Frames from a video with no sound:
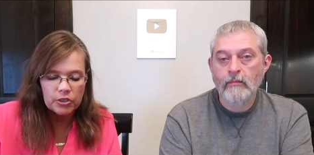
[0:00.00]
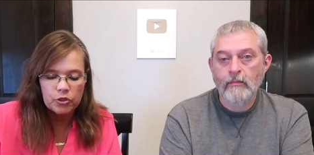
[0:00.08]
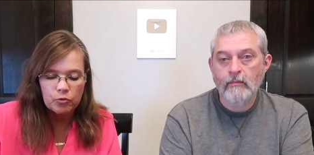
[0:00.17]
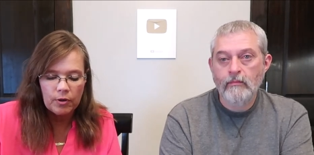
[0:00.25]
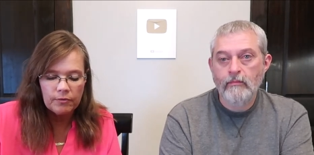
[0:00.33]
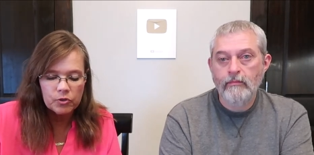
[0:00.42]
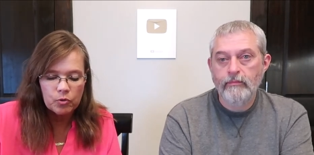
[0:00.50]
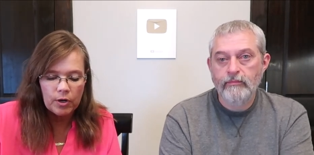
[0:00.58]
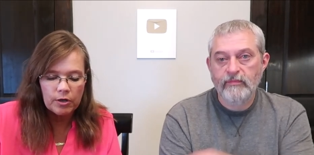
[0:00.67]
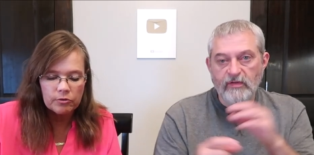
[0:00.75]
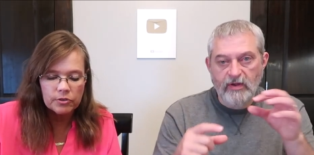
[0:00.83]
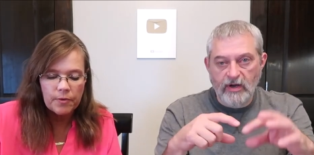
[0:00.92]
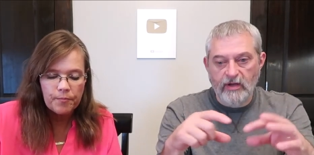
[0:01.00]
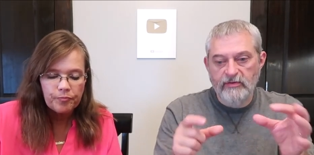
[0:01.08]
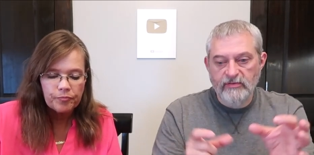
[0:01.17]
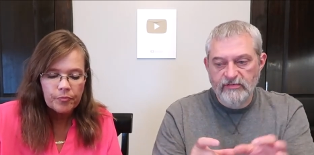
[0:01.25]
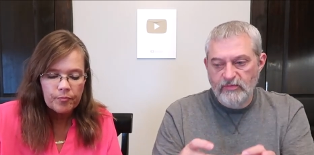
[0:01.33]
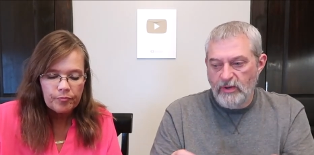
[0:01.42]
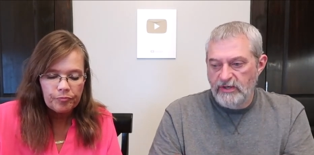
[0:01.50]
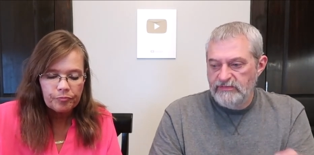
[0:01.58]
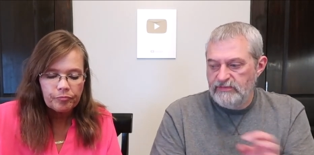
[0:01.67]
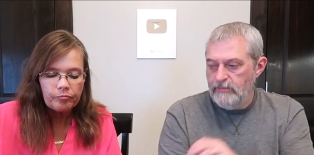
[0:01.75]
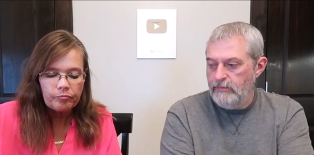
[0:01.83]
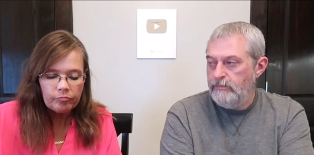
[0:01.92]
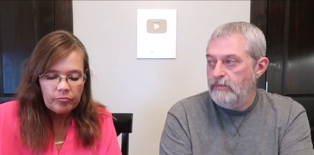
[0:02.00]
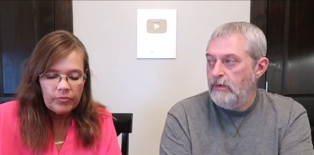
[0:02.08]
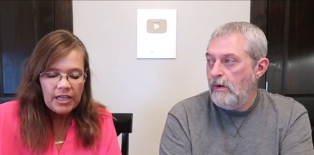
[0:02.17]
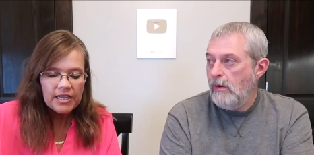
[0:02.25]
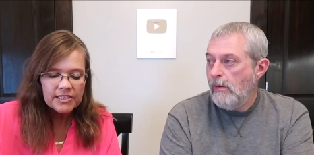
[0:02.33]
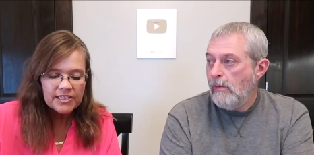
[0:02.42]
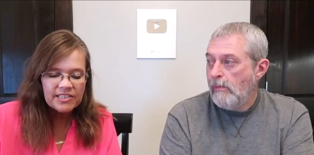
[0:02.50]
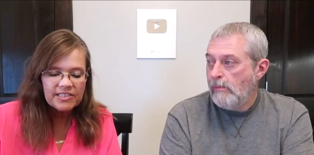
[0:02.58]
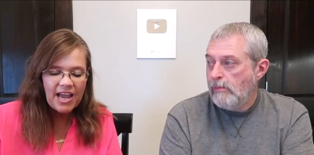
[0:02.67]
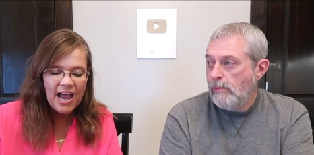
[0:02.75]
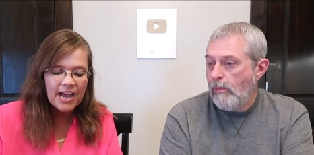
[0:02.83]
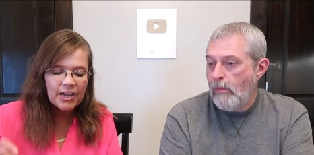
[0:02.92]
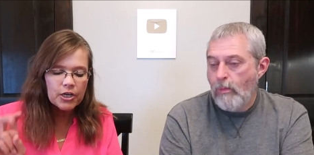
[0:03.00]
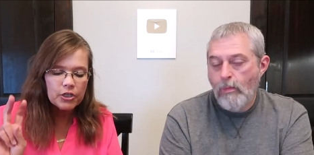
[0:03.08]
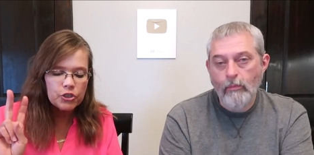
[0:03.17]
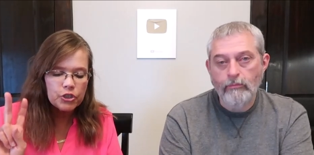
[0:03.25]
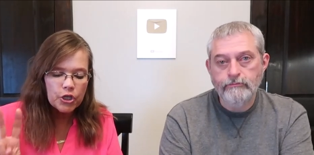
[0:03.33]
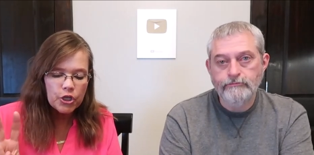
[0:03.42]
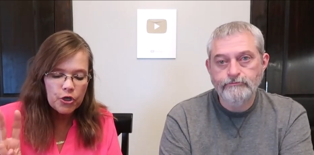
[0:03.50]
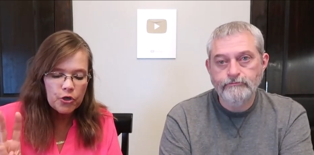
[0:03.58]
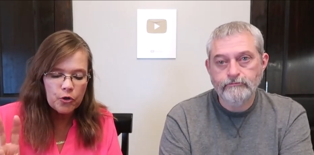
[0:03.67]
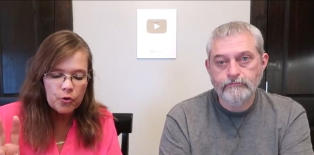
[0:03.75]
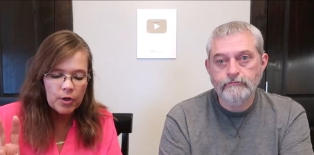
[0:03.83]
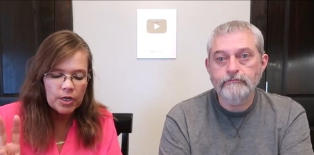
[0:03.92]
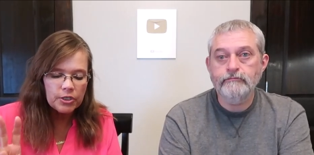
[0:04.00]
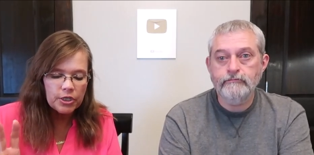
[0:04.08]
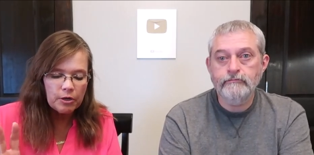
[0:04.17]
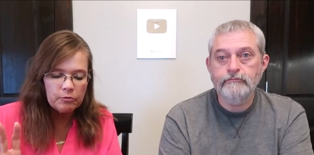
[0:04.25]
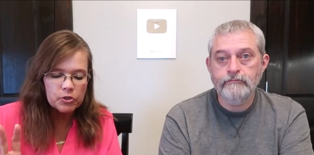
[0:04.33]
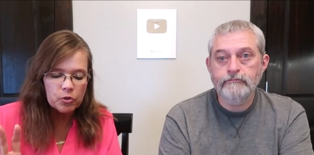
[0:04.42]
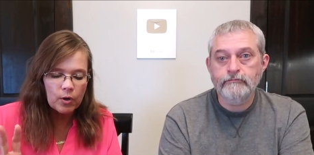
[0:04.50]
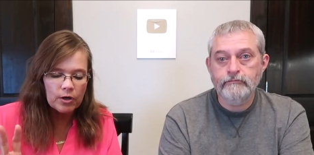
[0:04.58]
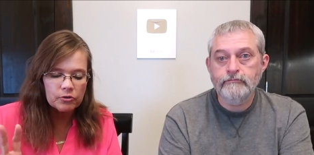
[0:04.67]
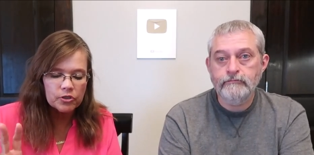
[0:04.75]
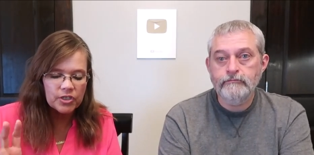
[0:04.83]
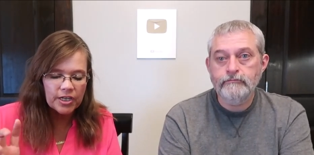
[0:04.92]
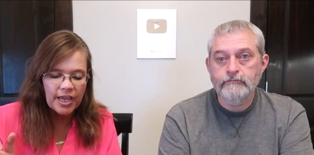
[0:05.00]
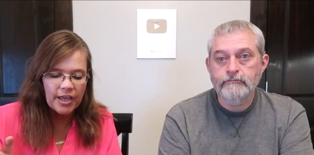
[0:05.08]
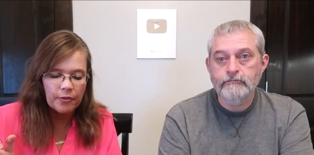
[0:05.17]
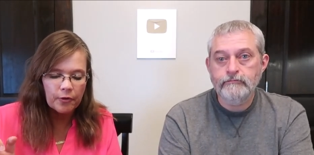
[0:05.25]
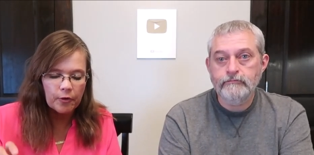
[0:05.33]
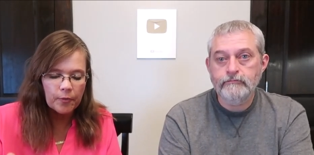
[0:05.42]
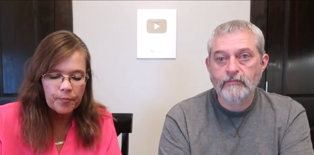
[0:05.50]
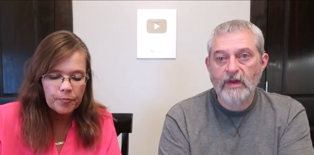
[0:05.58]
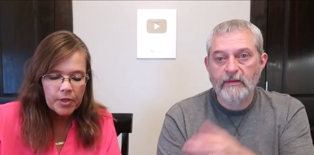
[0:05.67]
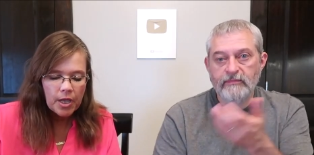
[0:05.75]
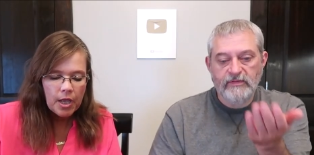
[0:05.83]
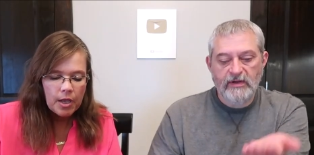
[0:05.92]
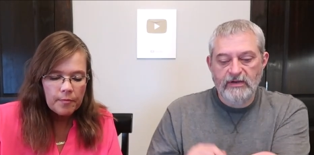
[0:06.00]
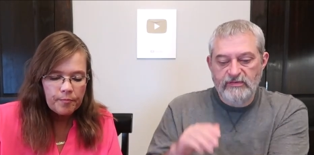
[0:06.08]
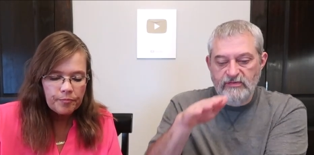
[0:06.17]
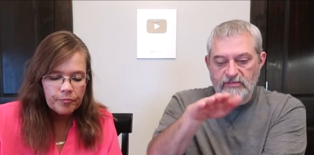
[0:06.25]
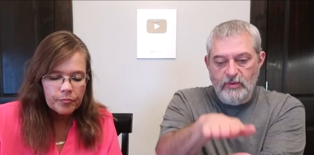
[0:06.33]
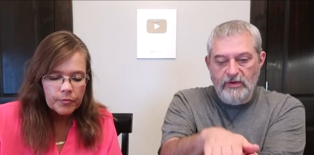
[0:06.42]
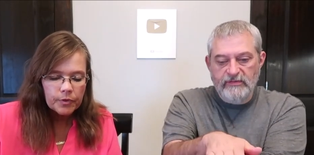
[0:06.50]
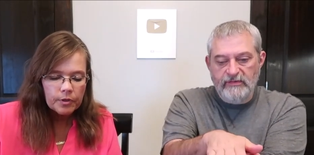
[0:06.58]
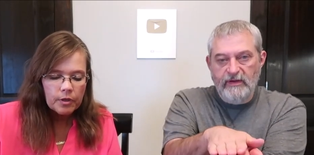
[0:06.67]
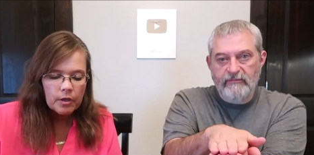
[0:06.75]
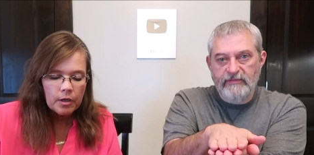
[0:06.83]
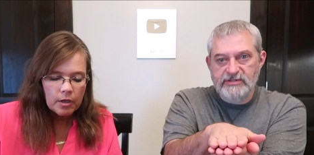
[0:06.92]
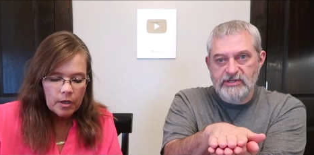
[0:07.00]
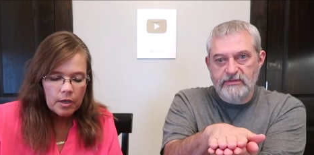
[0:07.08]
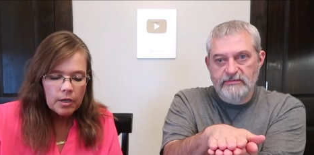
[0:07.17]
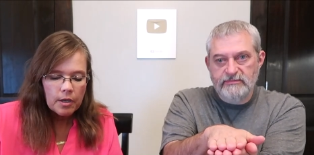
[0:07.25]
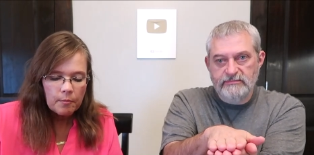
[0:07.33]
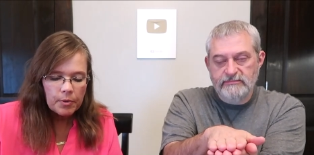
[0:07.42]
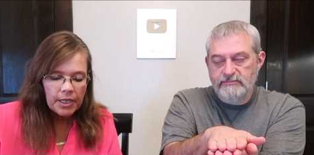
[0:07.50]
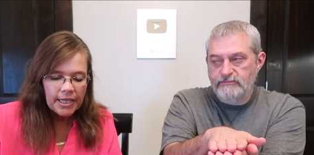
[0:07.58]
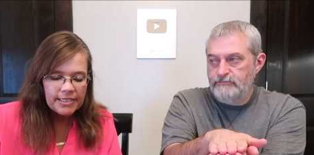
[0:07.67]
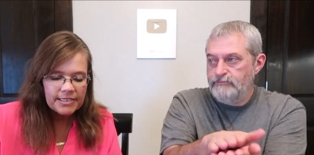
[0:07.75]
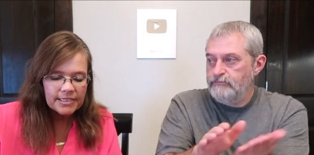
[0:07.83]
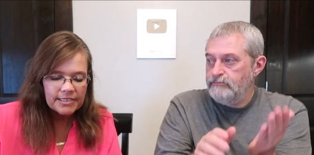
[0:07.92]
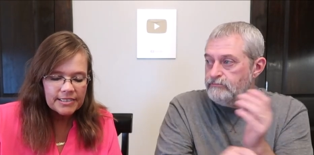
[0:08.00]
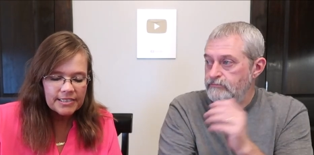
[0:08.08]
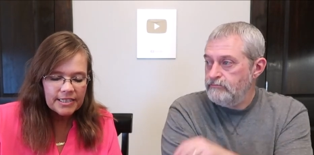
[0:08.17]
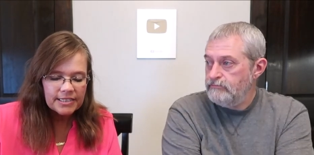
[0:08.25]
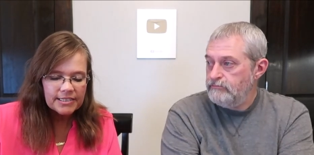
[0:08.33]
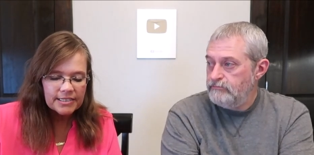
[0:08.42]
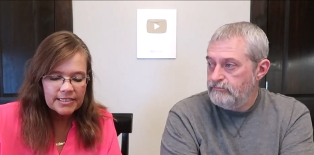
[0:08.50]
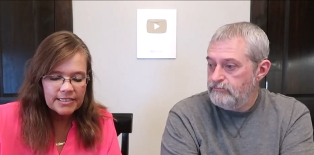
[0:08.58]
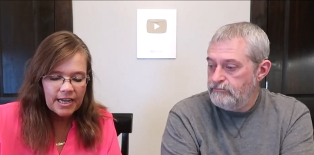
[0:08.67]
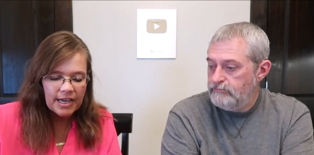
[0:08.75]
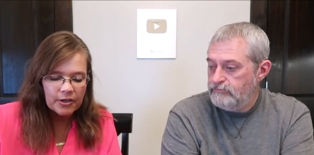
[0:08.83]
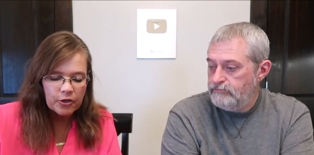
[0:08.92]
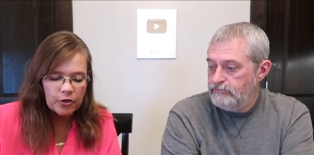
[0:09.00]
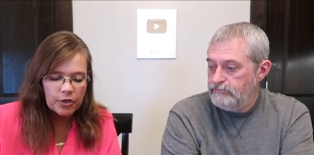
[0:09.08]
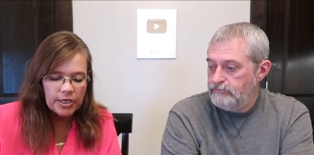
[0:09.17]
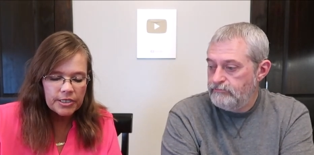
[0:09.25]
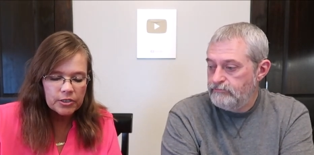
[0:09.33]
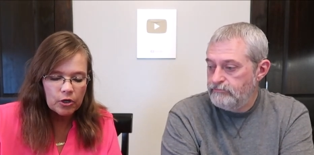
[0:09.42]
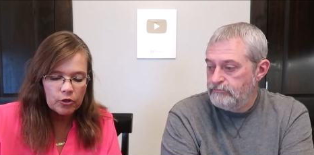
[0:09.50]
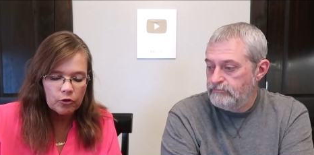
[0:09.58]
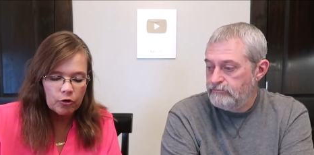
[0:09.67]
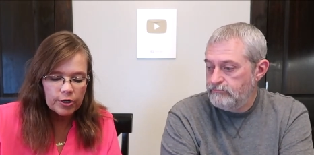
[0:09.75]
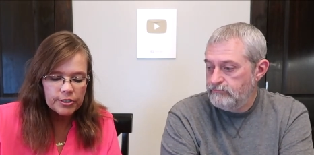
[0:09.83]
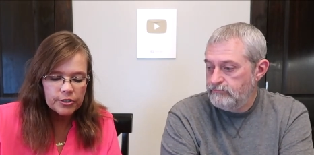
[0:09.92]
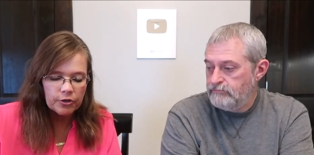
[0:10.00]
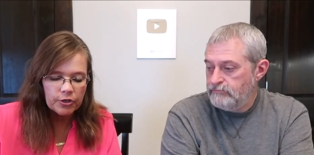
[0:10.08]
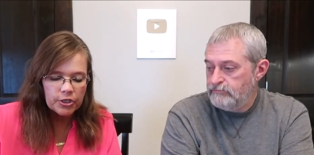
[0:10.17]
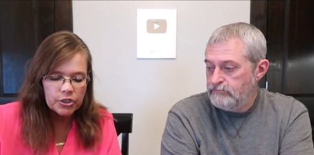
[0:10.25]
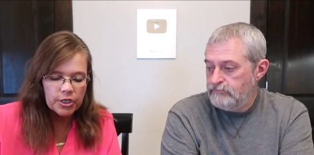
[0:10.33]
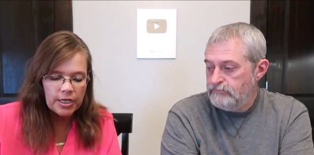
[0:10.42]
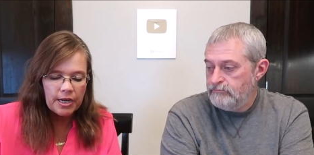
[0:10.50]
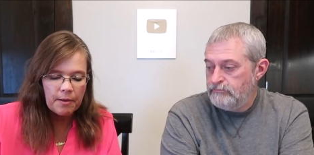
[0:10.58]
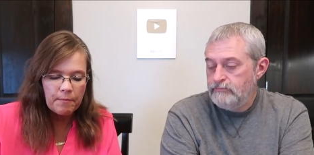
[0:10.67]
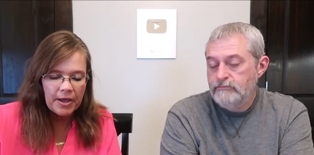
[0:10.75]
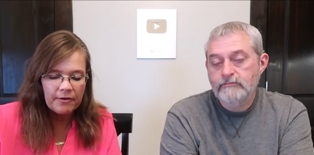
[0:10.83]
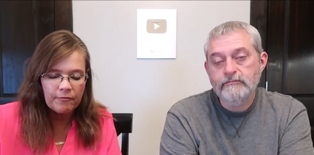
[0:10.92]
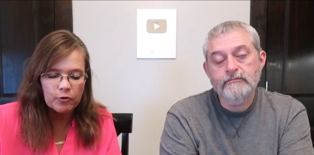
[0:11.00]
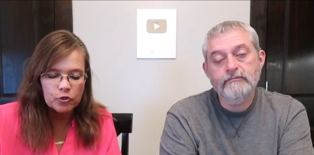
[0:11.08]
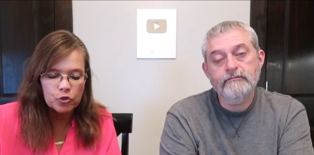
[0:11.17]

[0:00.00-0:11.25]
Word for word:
Speaker 1: into 12 squares. Take all your squares stack two dough squares together.
Speaker 2: Yeah, so you got two squares on top of each other.
Speaker 1: Place six stack cookies on Grease cookie sheet. Bake for